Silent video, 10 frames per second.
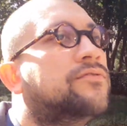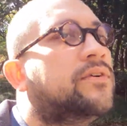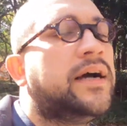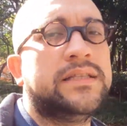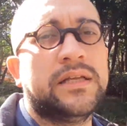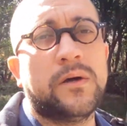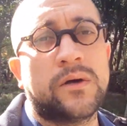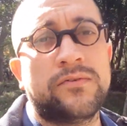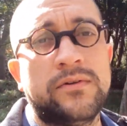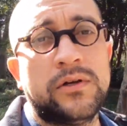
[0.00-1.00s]
find a lot
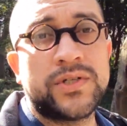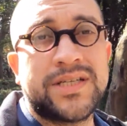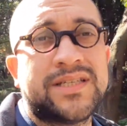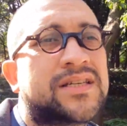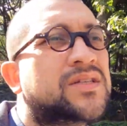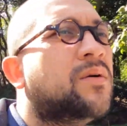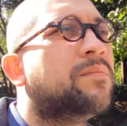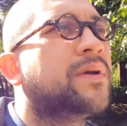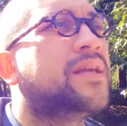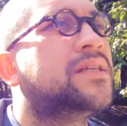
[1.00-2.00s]
of logistics
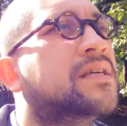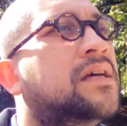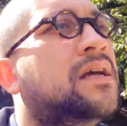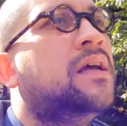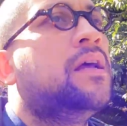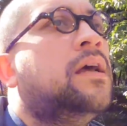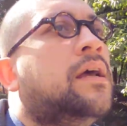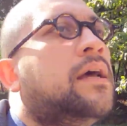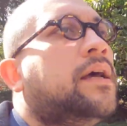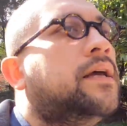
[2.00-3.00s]
companies.
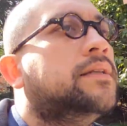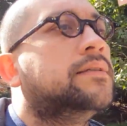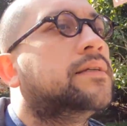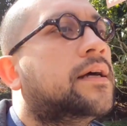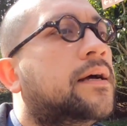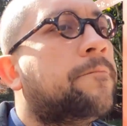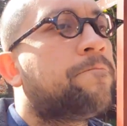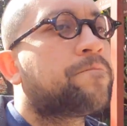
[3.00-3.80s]
And the